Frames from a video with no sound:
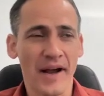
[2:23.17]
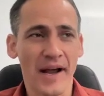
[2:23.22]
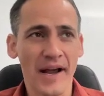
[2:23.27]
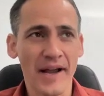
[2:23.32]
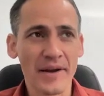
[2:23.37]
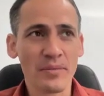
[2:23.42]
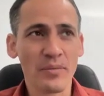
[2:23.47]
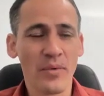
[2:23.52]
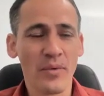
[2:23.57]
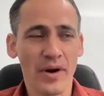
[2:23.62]

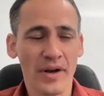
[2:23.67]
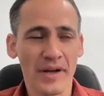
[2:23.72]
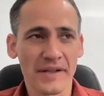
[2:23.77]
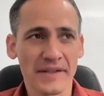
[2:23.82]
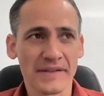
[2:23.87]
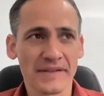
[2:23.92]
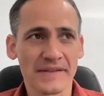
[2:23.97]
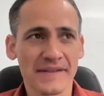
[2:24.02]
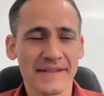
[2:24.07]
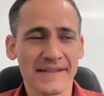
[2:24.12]
I
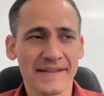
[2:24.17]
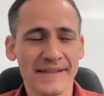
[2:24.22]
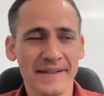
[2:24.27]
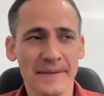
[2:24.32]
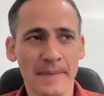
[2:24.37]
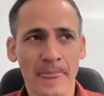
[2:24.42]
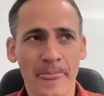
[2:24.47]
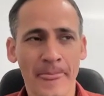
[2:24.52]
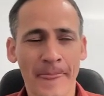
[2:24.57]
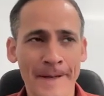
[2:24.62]
was
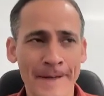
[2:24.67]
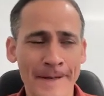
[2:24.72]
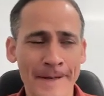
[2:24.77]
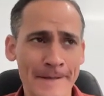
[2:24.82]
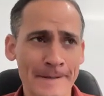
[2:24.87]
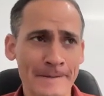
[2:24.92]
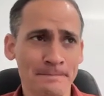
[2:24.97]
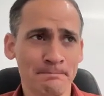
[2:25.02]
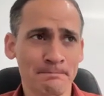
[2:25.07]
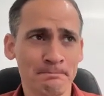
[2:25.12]

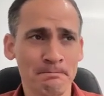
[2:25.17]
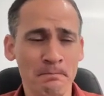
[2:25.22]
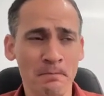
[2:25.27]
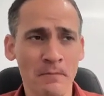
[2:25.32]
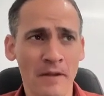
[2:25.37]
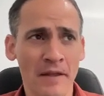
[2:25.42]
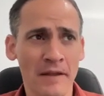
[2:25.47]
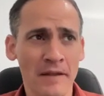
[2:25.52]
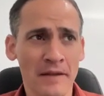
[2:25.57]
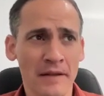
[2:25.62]
um,
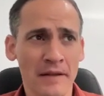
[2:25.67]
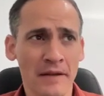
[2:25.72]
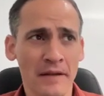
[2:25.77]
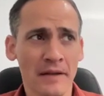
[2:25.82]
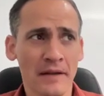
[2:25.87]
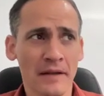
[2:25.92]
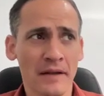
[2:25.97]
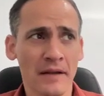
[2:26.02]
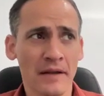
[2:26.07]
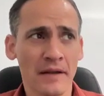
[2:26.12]

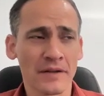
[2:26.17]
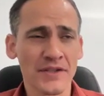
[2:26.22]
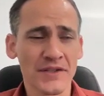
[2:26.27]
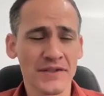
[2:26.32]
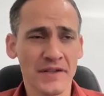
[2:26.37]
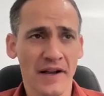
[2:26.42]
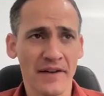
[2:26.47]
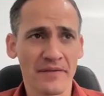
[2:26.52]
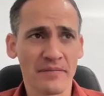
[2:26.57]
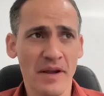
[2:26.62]

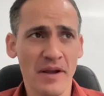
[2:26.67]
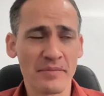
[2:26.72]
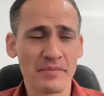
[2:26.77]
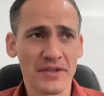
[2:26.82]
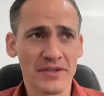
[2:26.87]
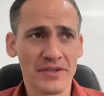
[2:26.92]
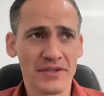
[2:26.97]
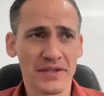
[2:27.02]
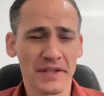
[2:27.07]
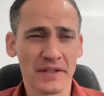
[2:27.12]
just off my
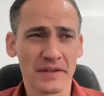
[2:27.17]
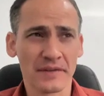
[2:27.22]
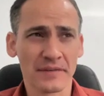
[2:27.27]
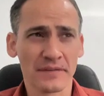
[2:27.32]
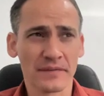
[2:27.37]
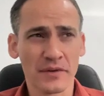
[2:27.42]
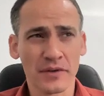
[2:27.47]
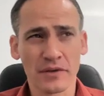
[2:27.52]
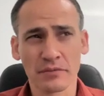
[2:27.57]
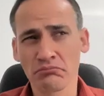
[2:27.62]
mission
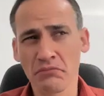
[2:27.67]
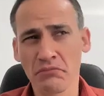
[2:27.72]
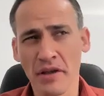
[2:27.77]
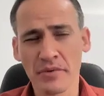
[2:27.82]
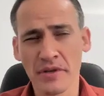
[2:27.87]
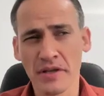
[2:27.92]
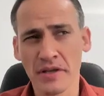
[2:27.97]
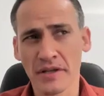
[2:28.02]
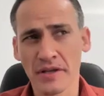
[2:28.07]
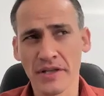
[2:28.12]
for
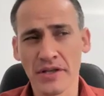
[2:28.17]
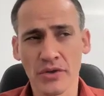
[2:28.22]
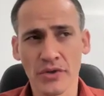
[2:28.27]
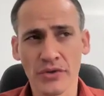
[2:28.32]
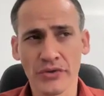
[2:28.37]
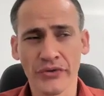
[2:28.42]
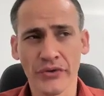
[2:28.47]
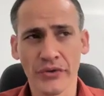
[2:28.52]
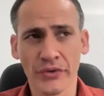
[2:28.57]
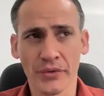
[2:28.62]
maybe a year
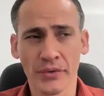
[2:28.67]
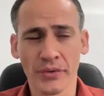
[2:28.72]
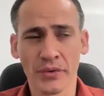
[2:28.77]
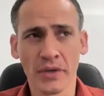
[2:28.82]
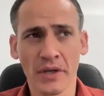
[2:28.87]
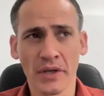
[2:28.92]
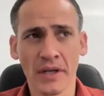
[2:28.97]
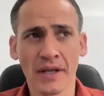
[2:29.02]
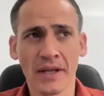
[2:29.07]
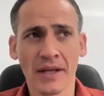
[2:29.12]
or
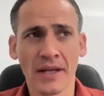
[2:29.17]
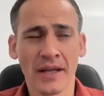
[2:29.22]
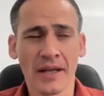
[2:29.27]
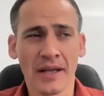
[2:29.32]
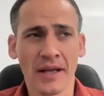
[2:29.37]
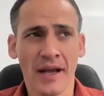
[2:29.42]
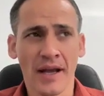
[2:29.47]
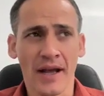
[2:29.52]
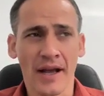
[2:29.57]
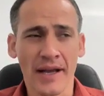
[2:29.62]
two.
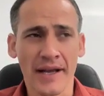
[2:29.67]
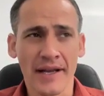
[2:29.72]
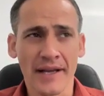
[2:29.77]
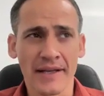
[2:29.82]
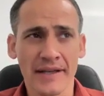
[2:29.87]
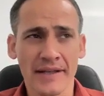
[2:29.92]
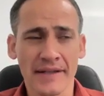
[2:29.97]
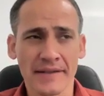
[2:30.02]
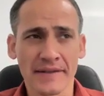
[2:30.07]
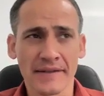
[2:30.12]
I
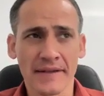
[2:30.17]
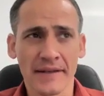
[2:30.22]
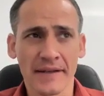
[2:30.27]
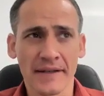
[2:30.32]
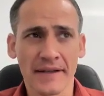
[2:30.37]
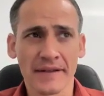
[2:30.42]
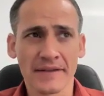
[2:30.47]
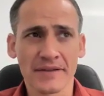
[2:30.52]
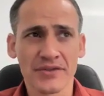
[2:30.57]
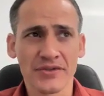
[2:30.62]

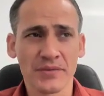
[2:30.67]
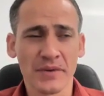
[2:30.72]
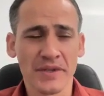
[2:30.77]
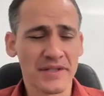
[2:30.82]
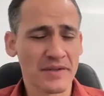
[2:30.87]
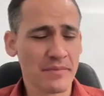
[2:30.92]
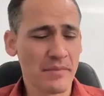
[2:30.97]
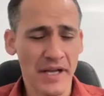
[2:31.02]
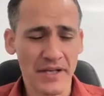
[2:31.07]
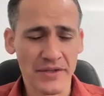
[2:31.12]
had
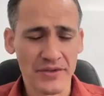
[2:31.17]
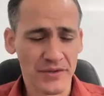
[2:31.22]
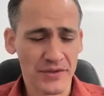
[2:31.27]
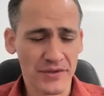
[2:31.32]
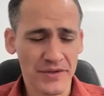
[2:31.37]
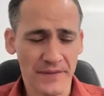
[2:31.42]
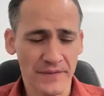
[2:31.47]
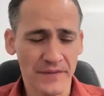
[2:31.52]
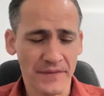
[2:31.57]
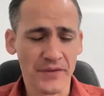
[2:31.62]
switched
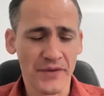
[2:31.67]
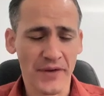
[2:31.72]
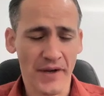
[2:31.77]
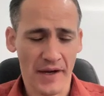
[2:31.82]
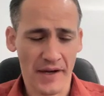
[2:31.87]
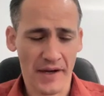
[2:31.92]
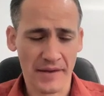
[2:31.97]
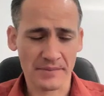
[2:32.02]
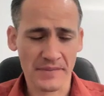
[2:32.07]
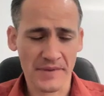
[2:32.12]
majors a few
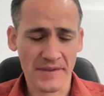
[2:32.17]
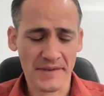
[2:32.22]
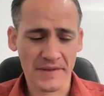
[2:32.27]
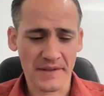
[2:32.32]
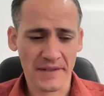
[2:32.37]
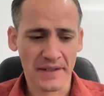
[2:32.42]
times.